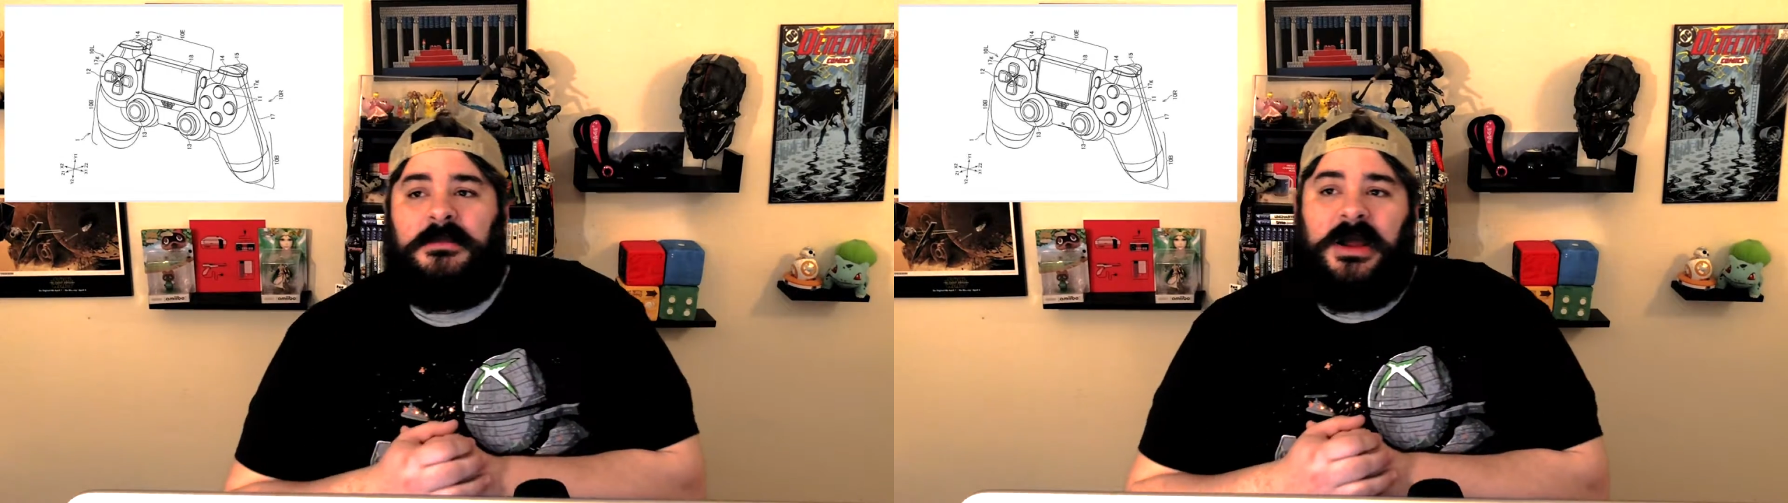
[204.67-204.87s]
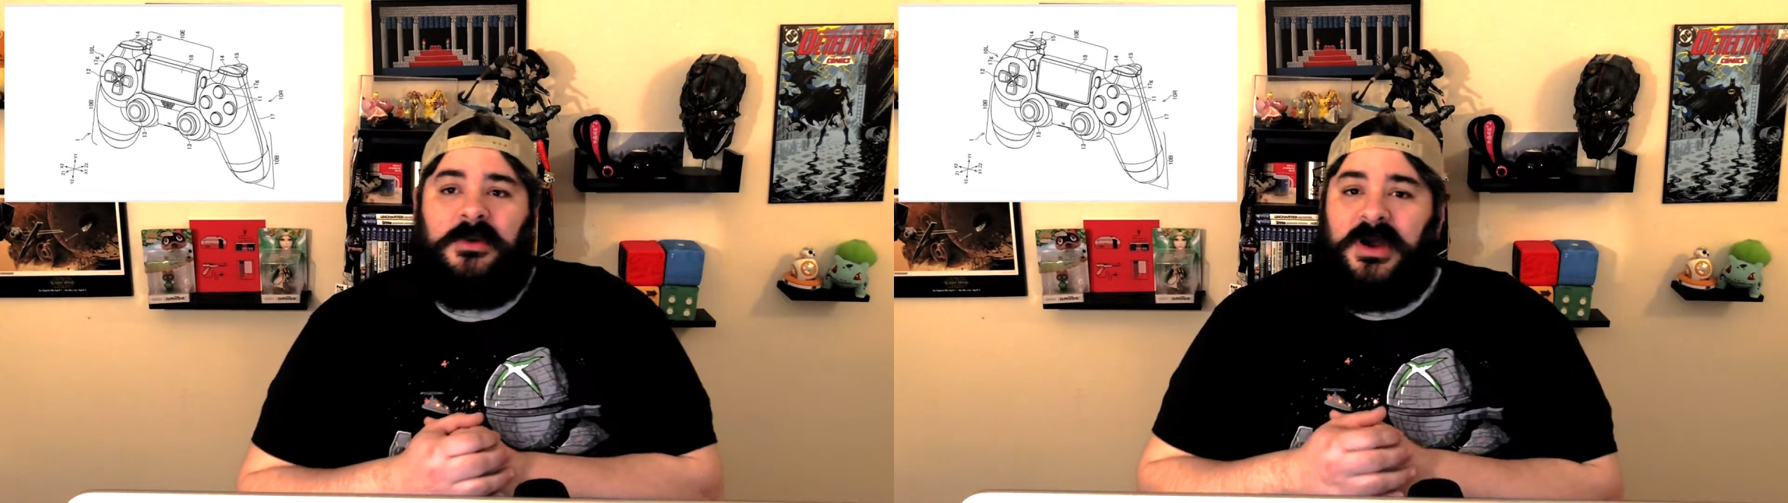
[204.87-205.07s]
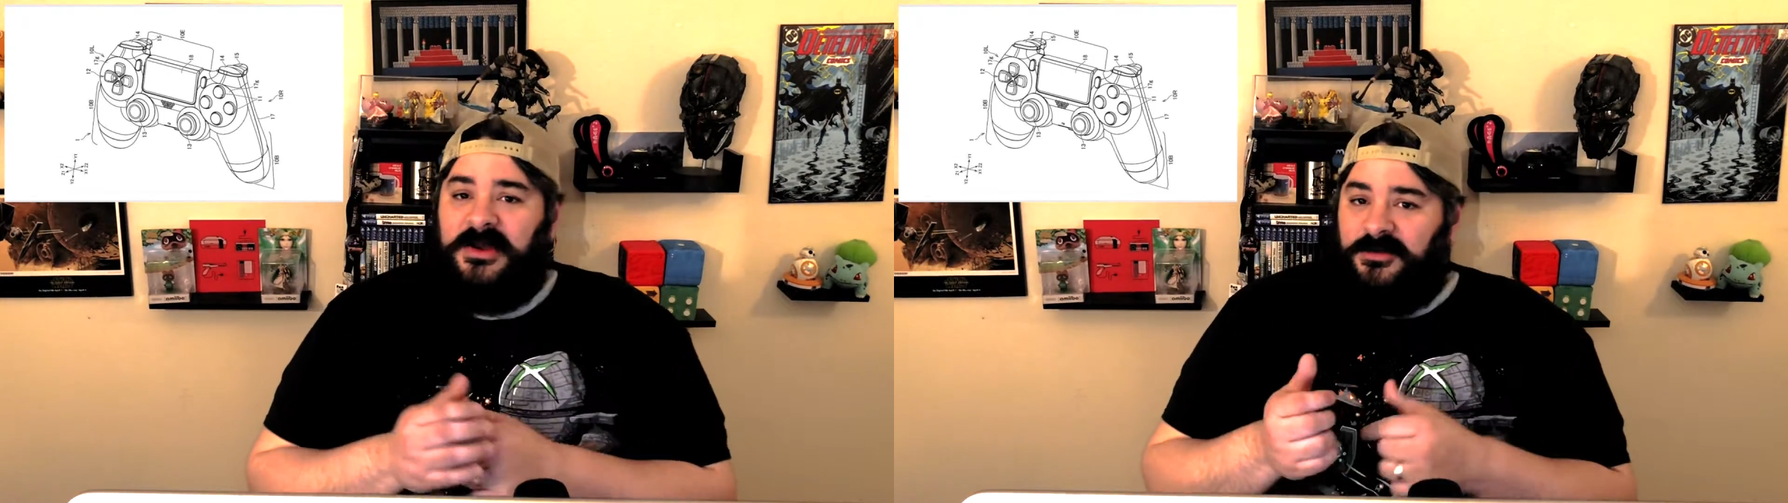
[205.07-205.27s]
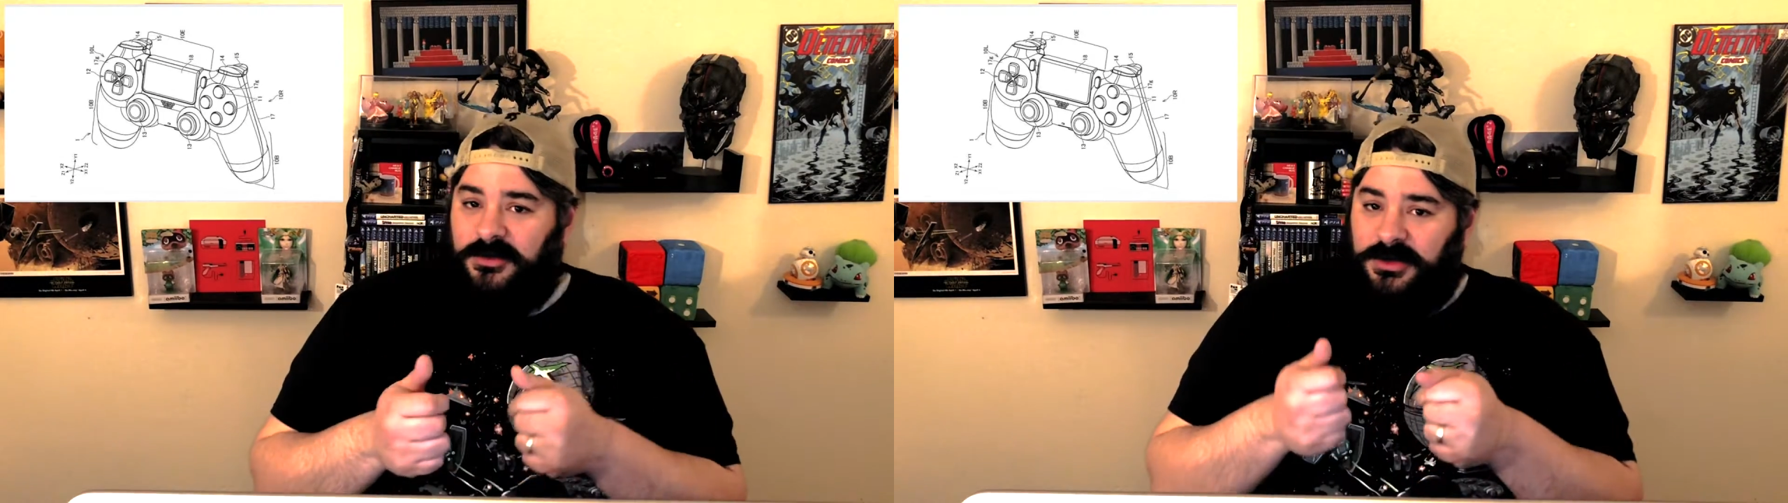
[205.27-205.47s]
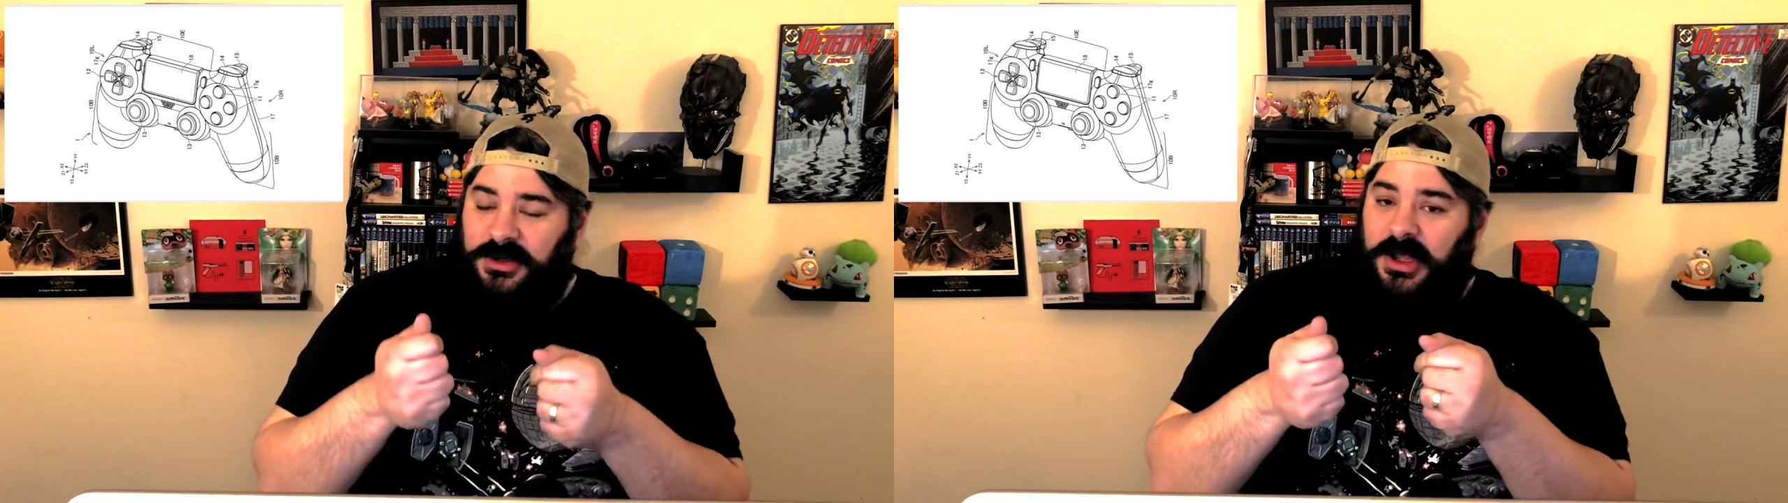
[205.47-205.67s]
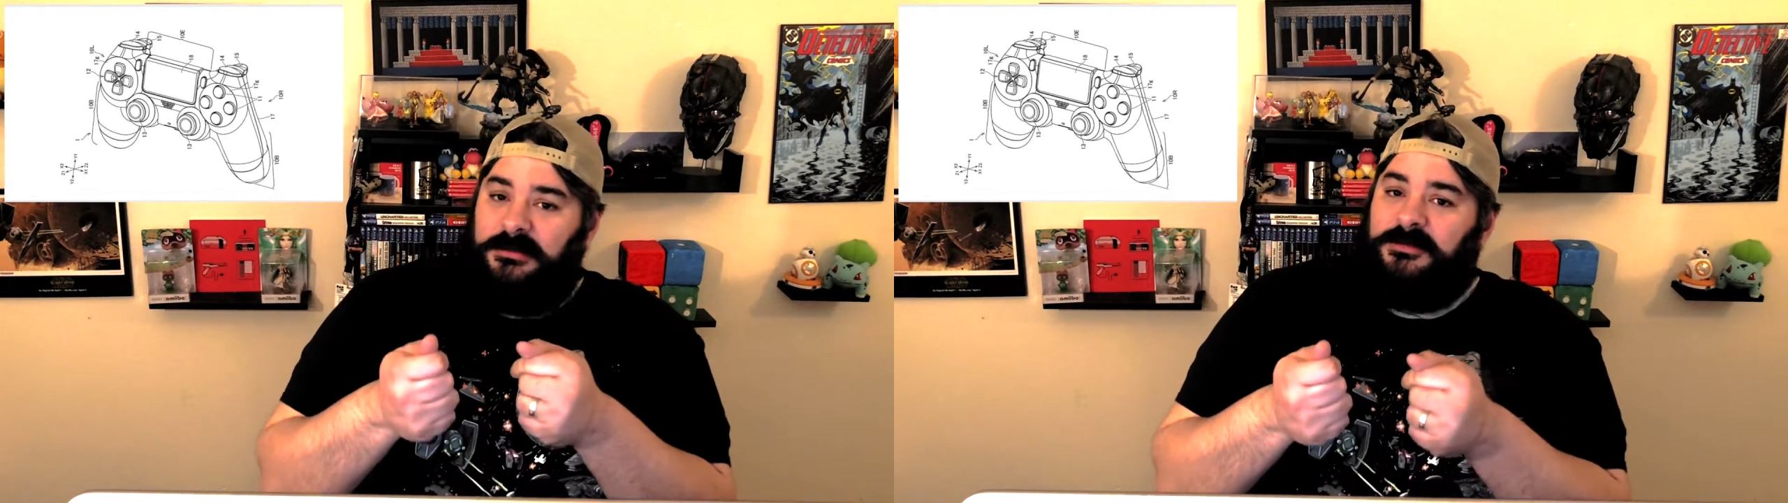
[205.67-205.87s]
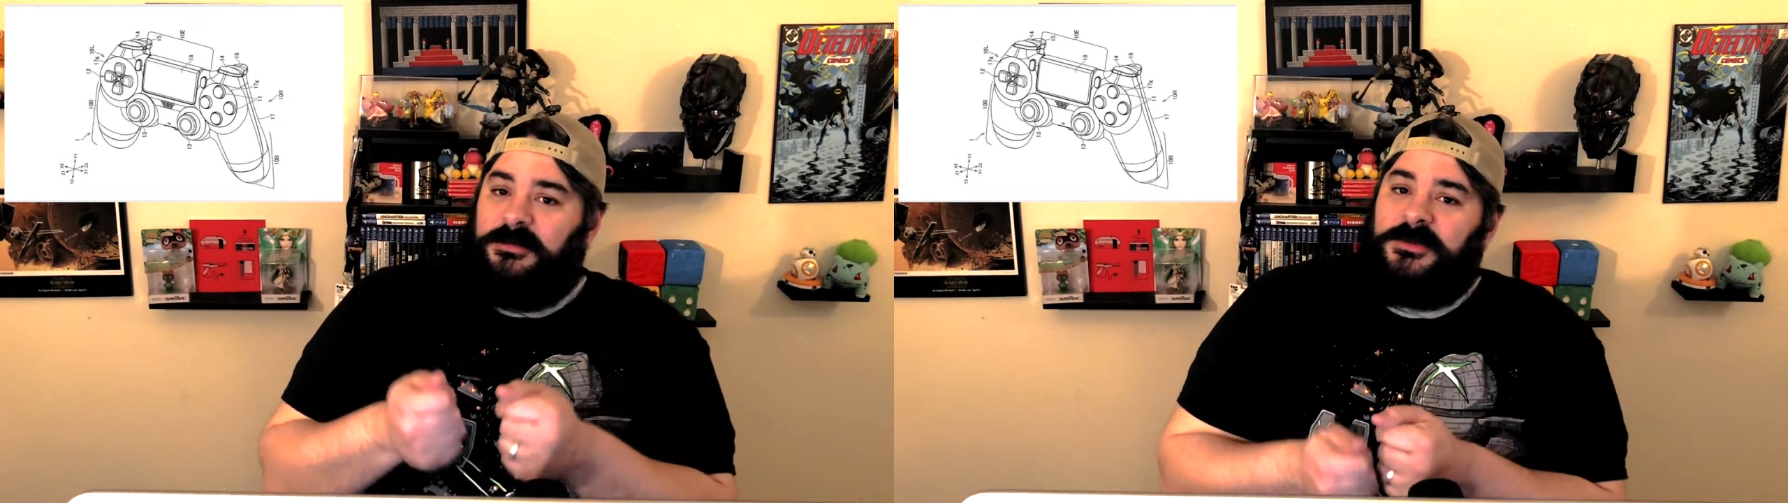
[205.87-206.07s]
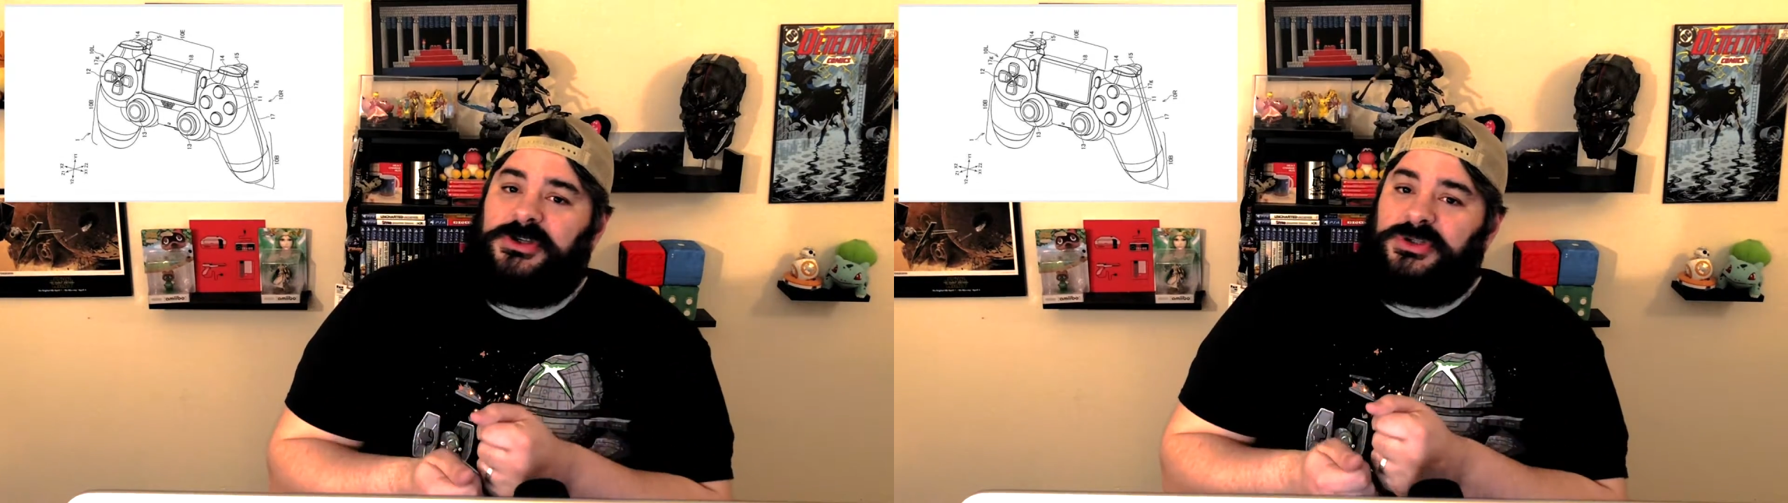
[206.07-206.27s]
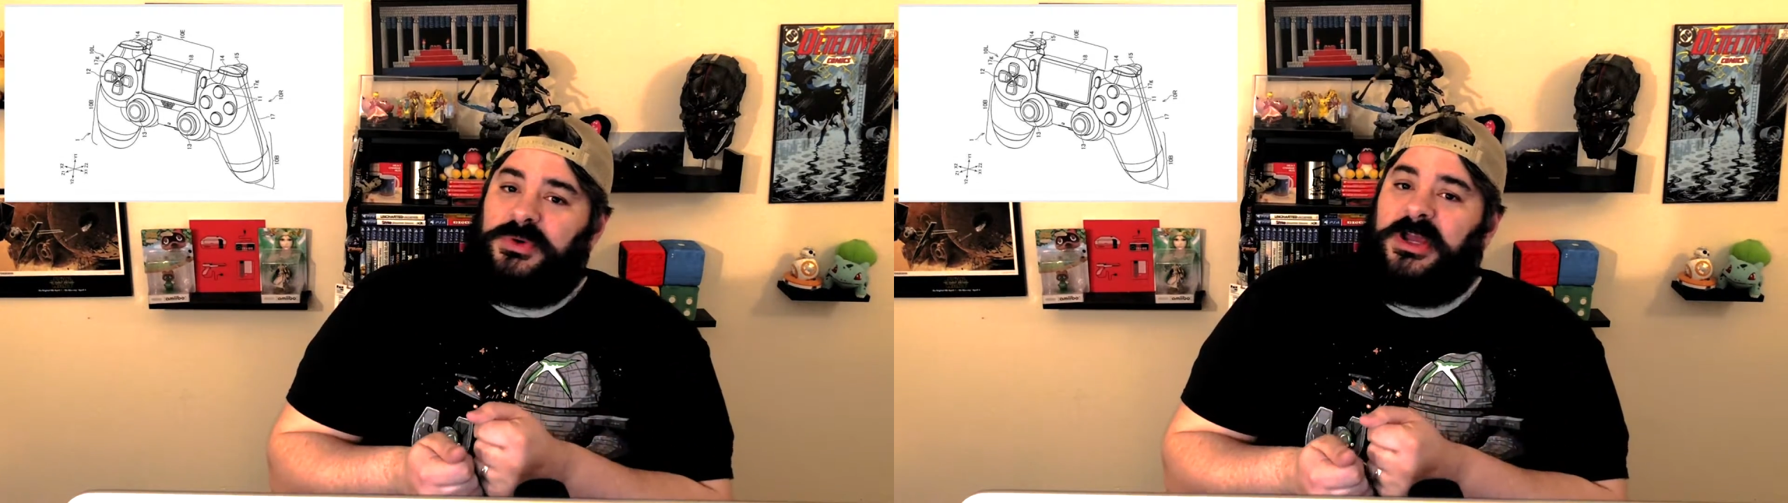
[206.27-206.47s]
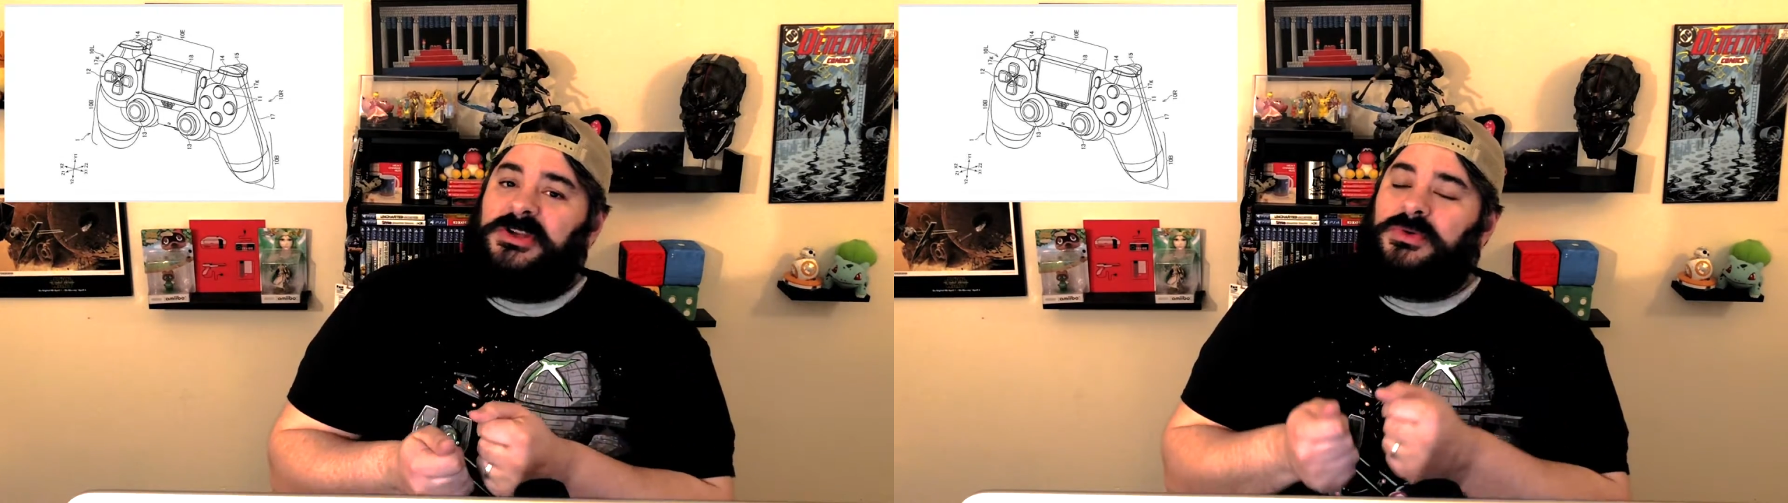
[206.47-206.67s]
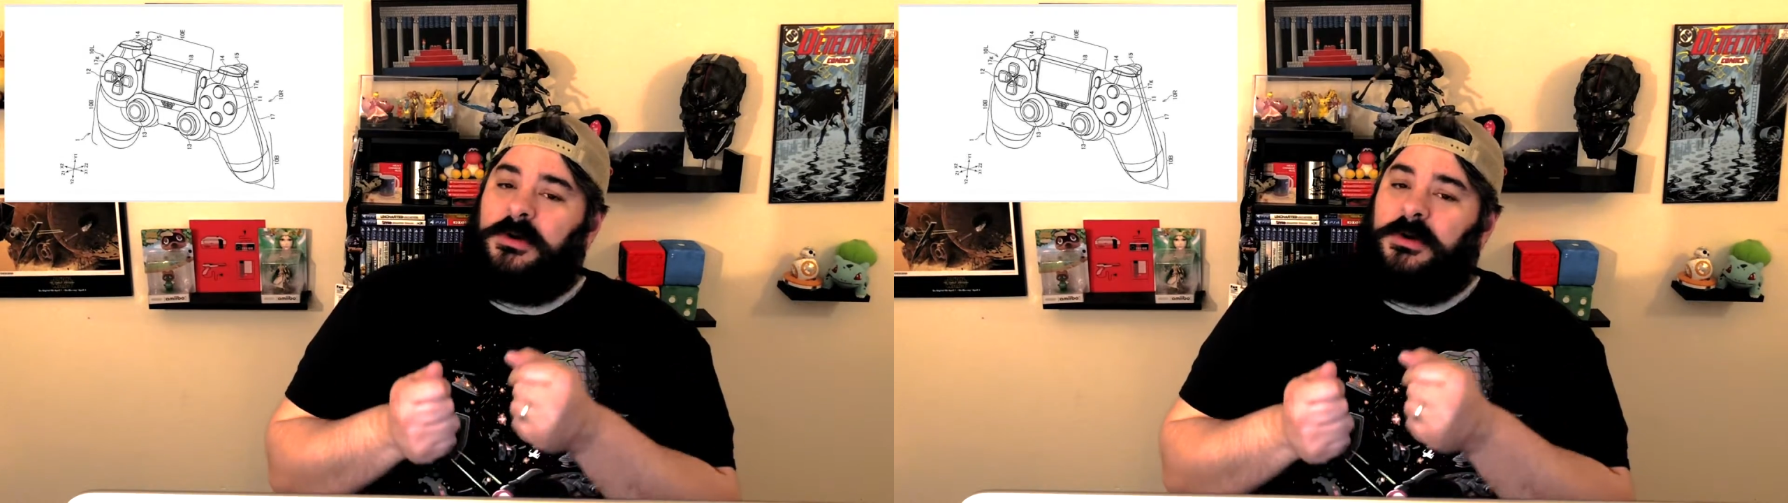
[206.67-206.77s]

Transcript: my wife will look up from the Switch